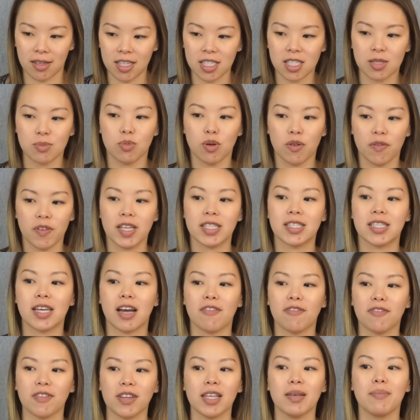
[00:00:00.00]
This movie
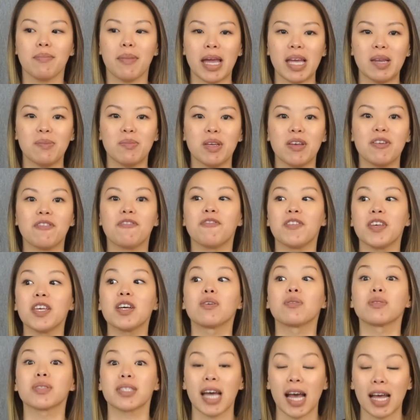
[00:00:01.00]
definitely made me
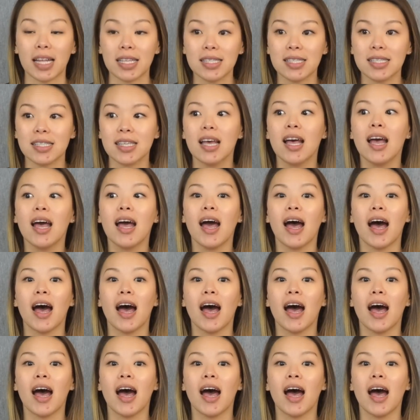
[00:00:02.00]
feel tense